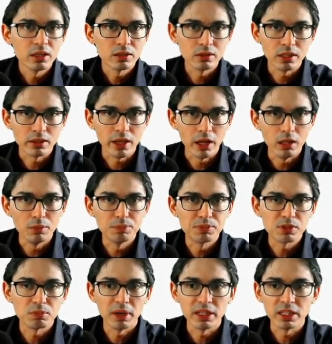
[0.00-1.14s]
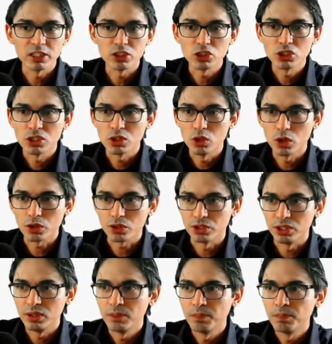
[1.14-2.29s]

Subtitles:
that helps manage Docker.